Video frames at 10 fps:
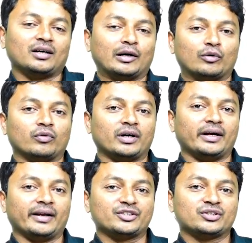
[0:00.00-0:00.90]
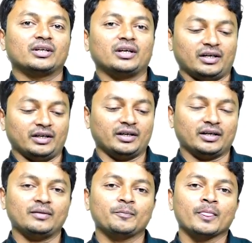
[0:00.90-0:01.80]
downward direction in
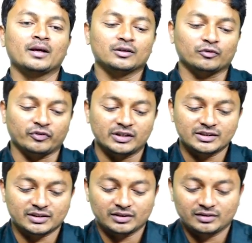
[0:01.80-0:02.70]
detail. First,